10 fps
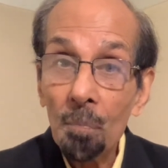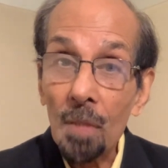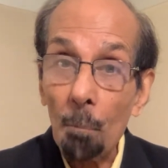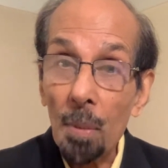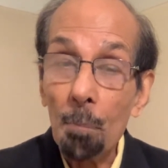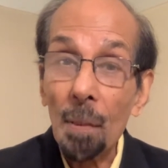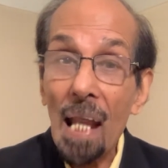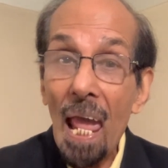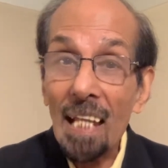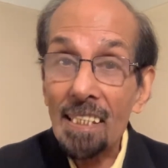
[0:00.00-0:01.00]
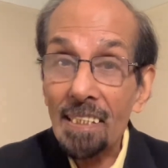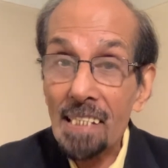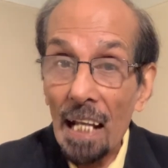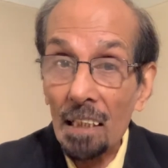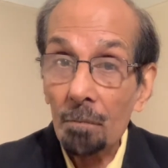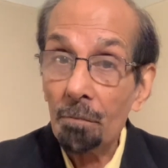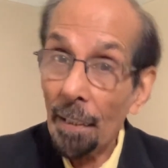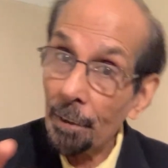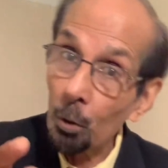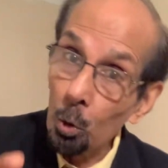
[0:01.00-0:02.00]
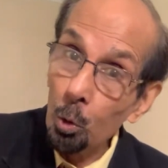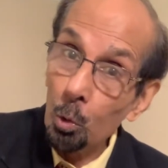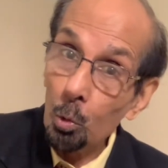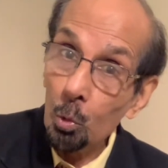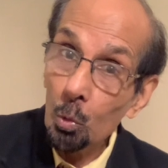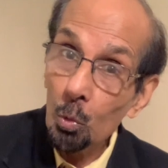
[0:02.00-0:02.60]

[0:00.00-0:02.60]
the people exact what to do,